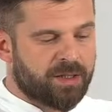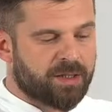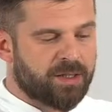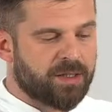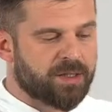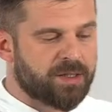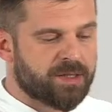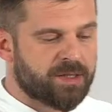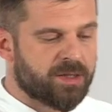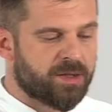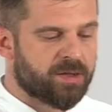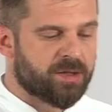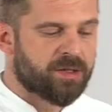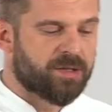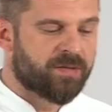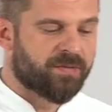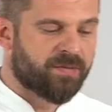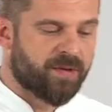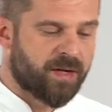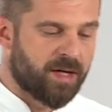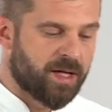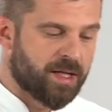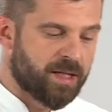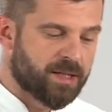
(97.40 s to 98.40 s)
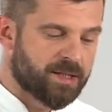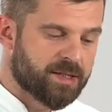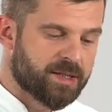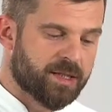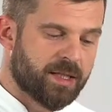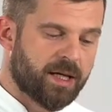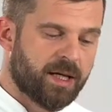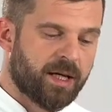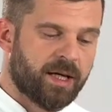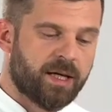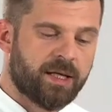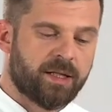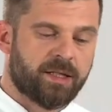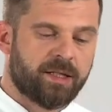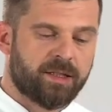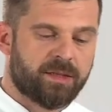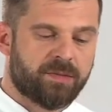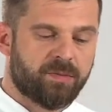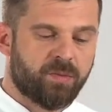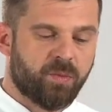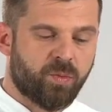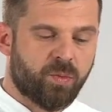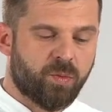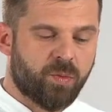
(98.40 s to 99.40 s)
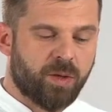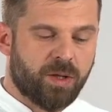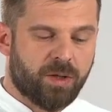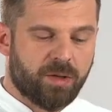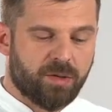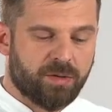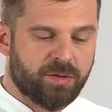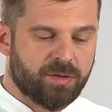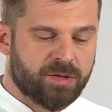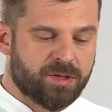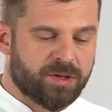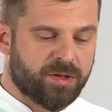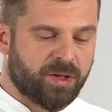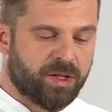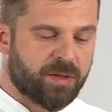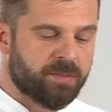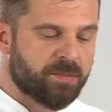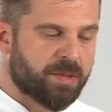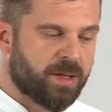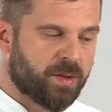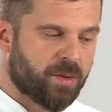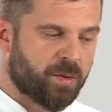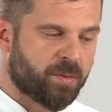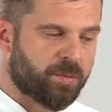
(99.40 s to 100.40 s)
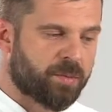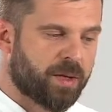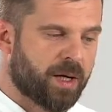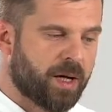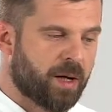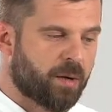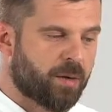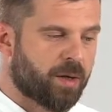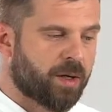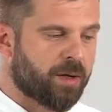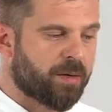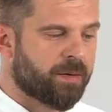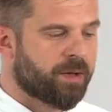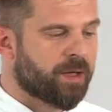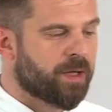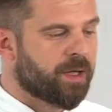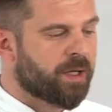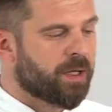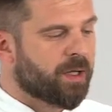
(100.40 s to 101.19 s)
turns on the device. And well, talking about power,